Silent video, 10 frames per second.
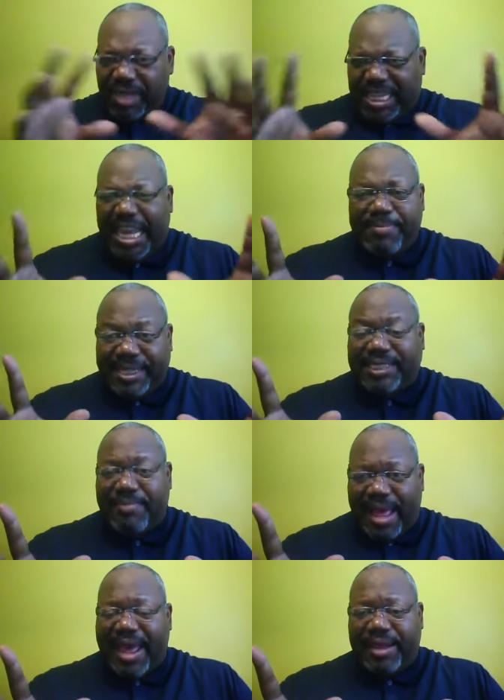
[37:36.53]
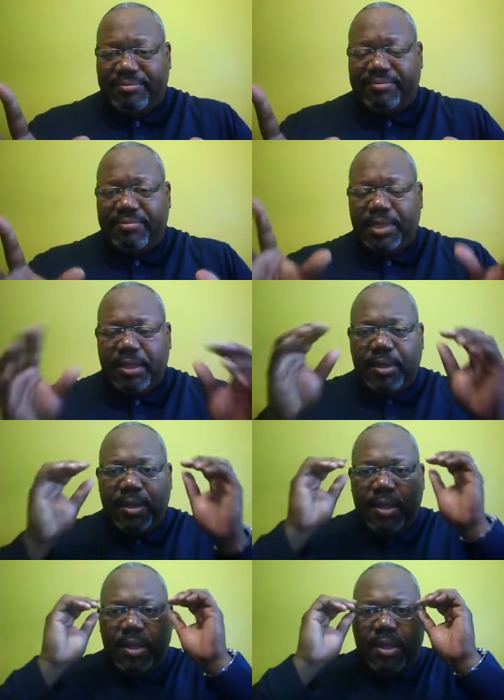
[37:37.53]
Keep this in mind.
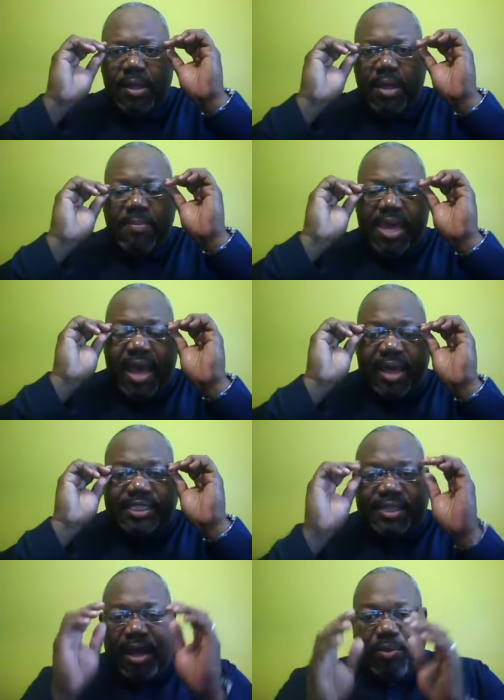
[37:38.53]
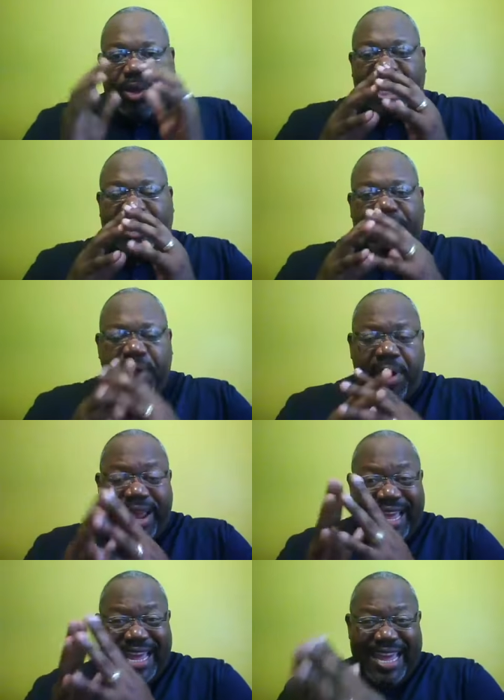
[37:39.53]
Because it's
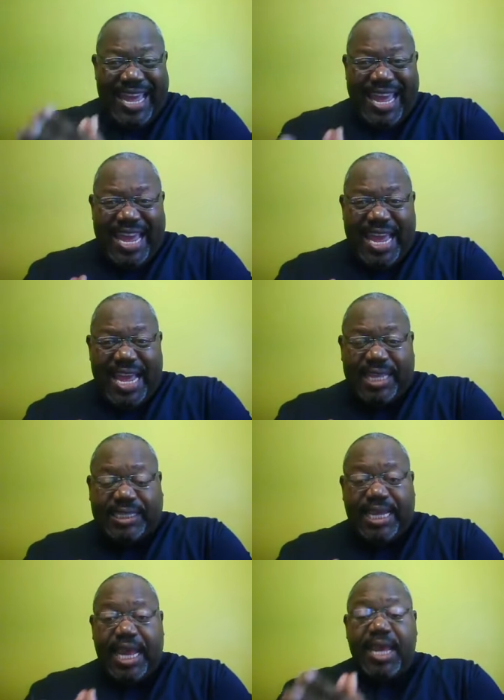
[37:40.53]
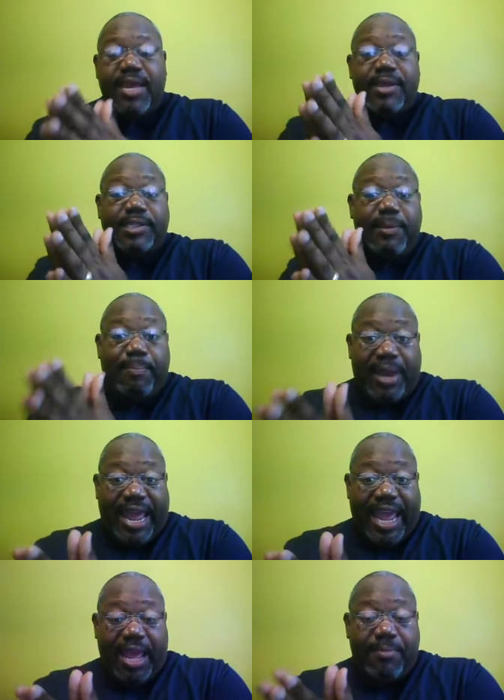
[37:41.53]
very easy to
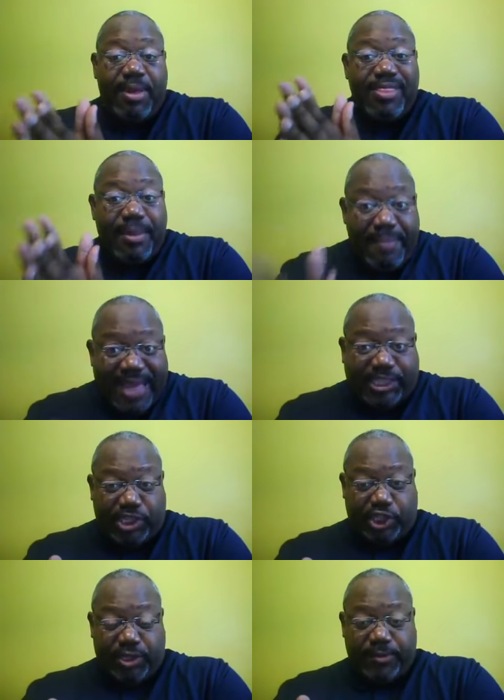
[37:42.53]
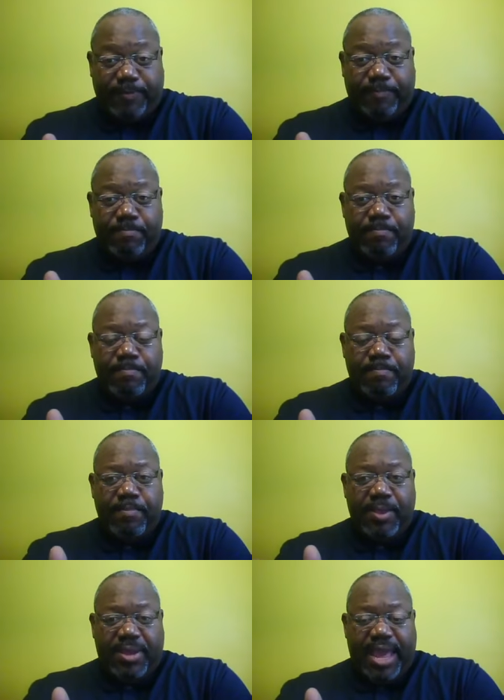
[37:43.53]
blame the messenger.
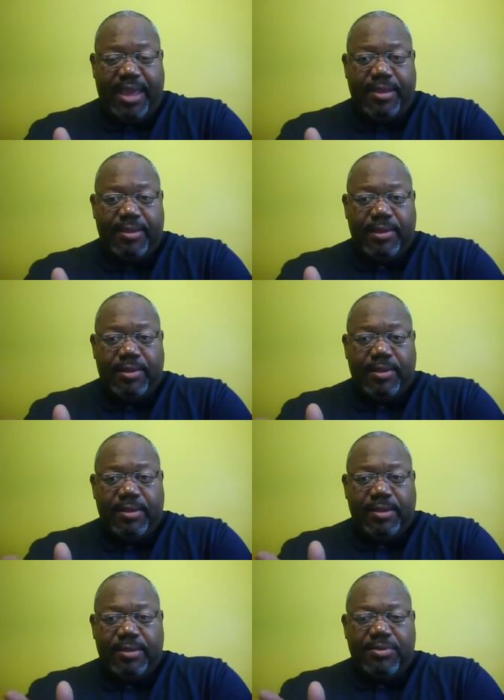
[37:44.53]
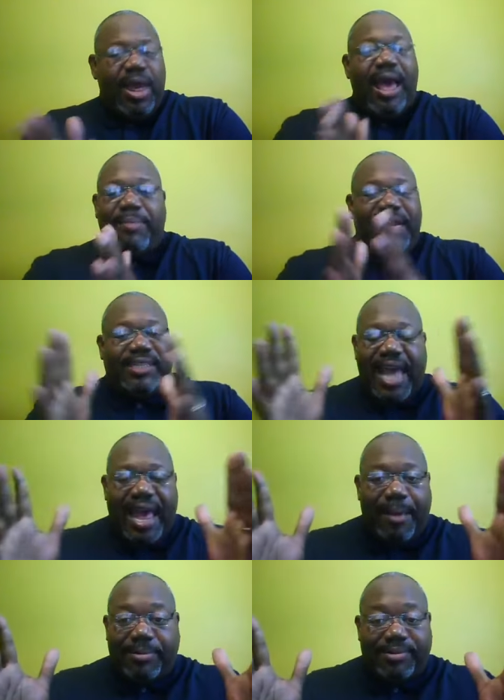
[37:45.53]
Okay? You know how many
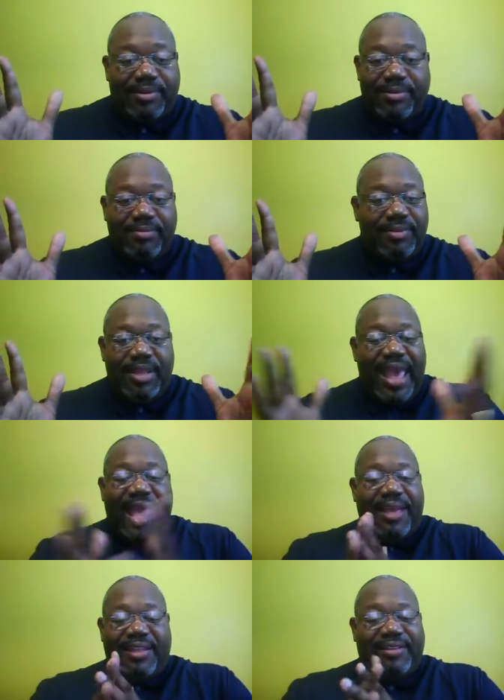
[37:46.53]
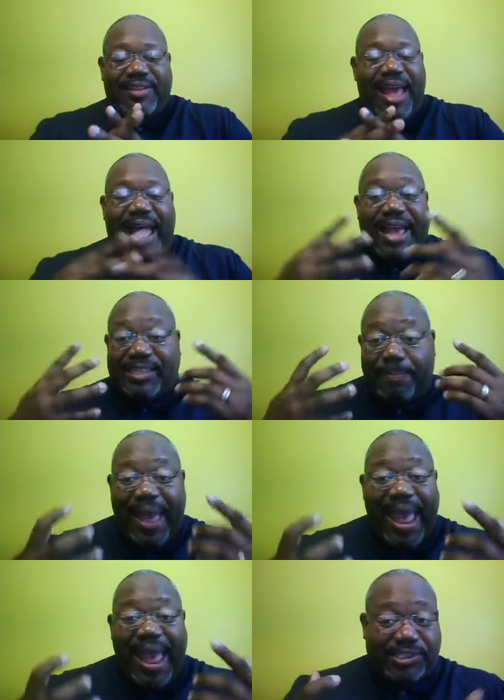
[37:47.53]
times I, as a
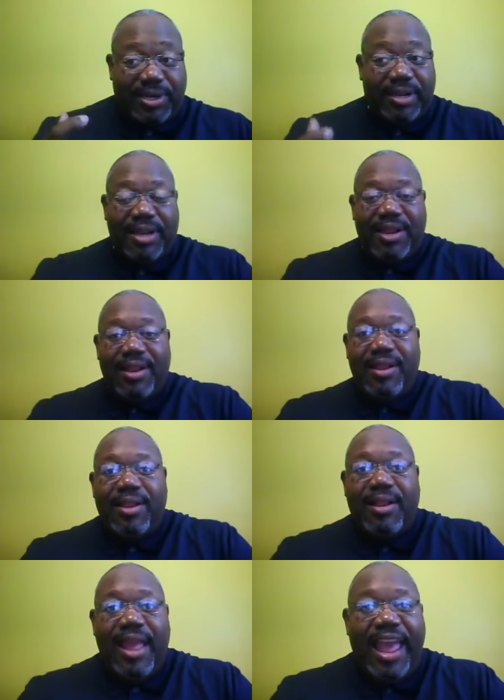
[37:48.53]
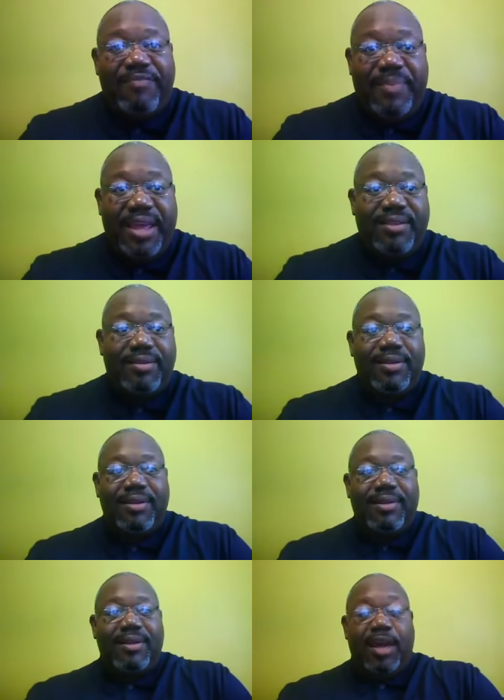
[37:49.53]
pastor, have been
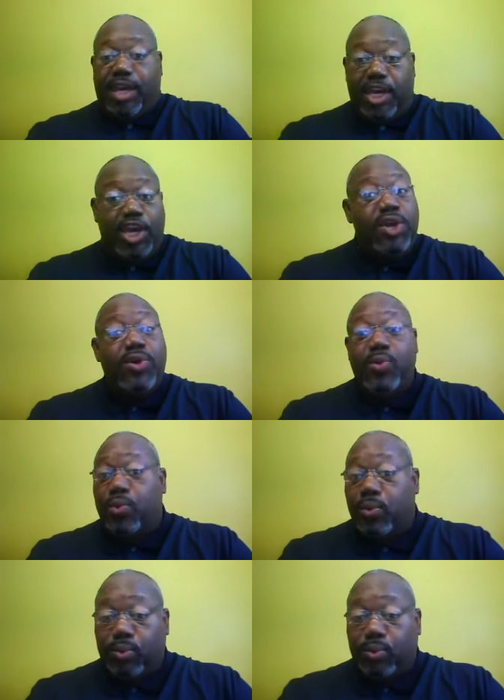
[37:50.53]
accused